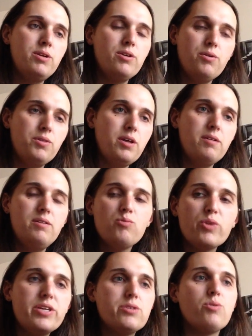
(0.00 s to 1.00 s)
you know, the
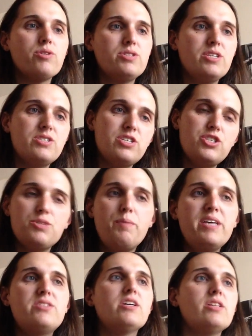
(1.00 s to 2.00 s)
resources and just
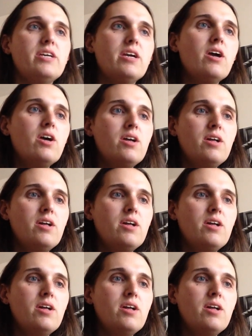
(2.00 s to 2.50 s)
basically